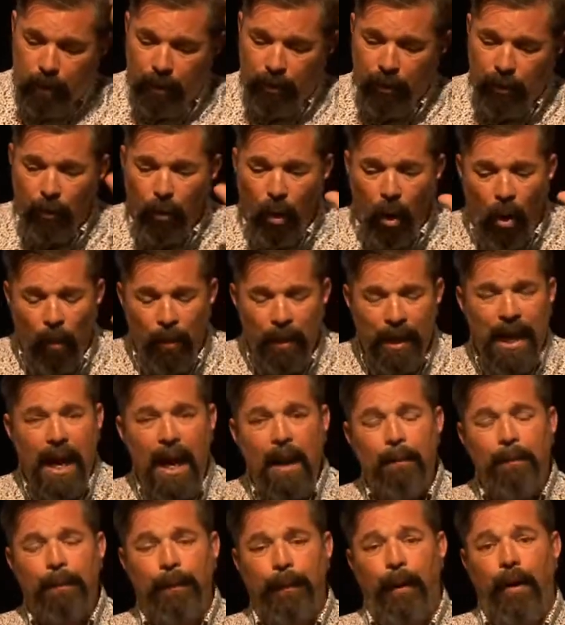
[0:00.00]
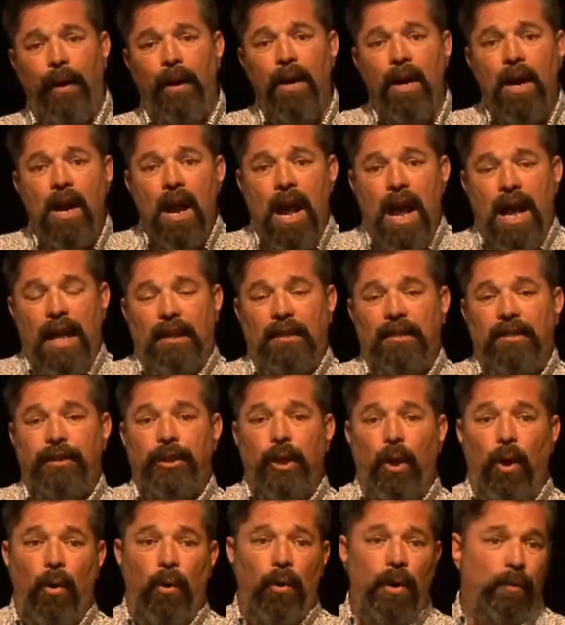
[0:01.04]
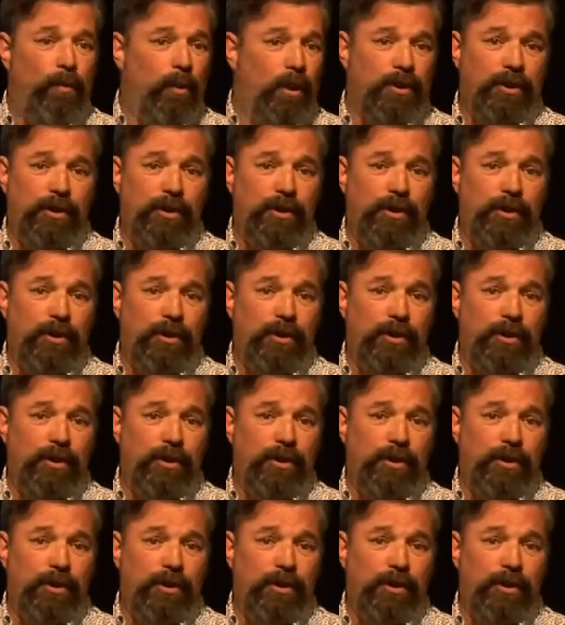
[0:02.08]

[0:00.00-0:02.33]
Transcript: Roman emperor, and so